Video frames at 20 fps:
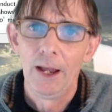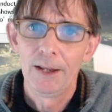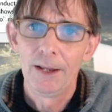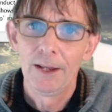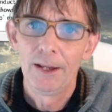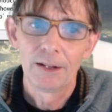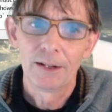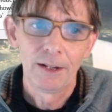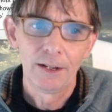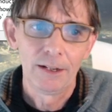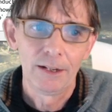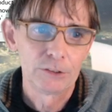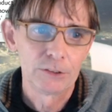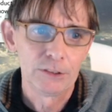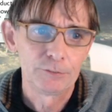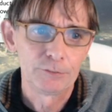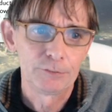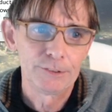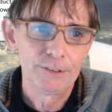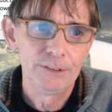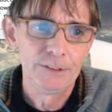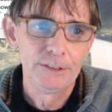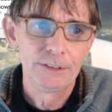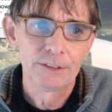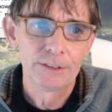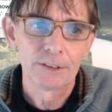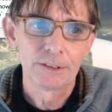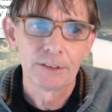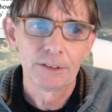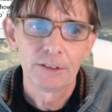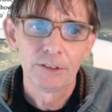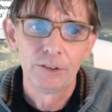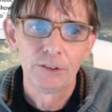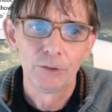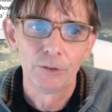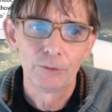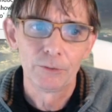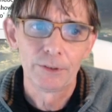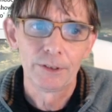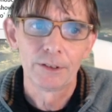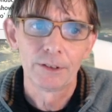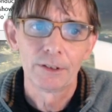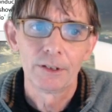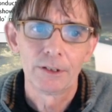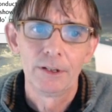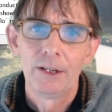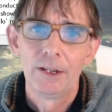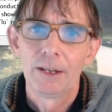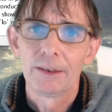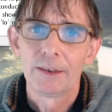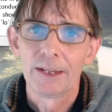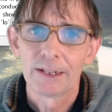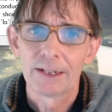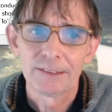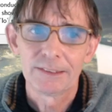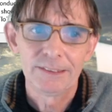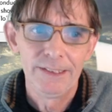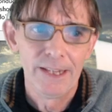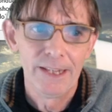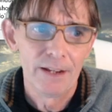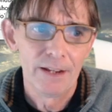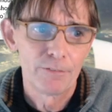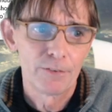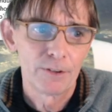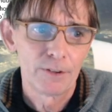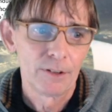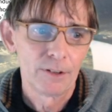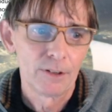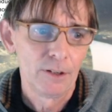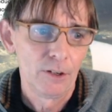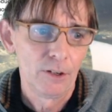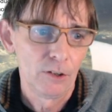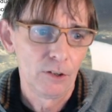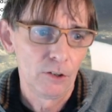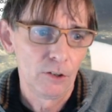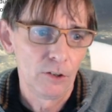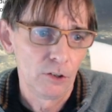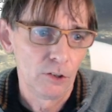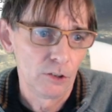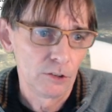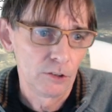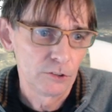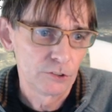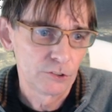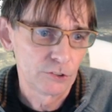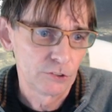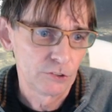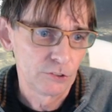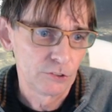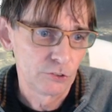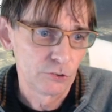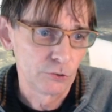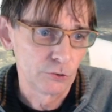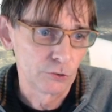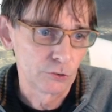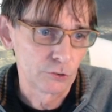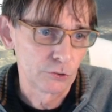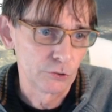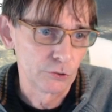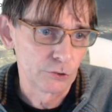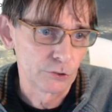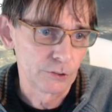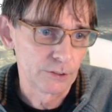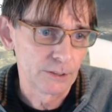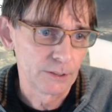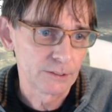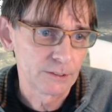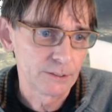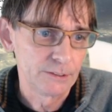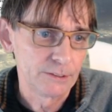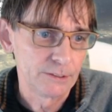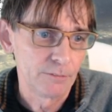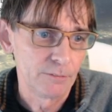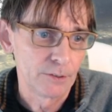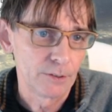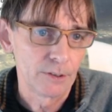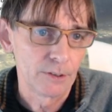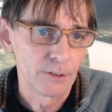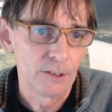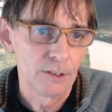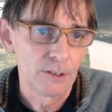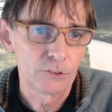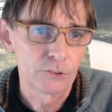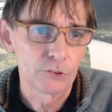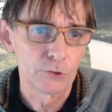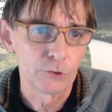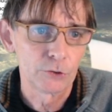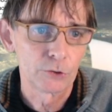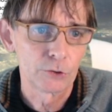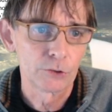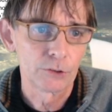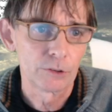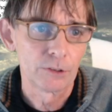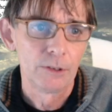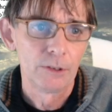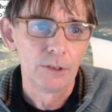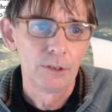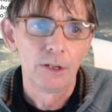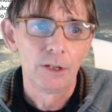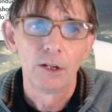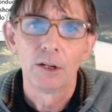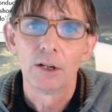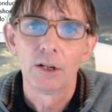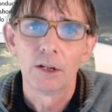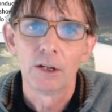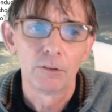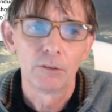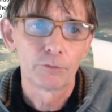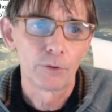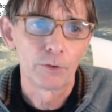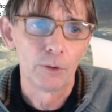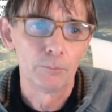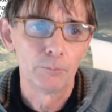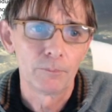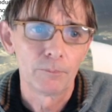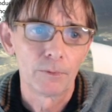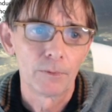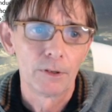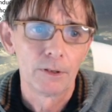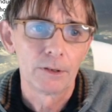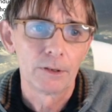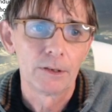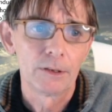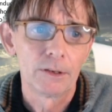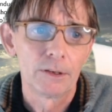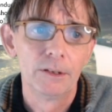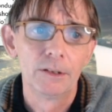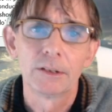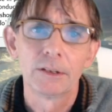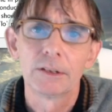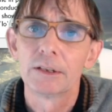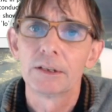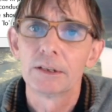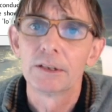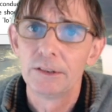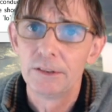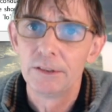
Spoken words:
And as you have seen here, note here, there is never a short circuit. There is never a circuit from the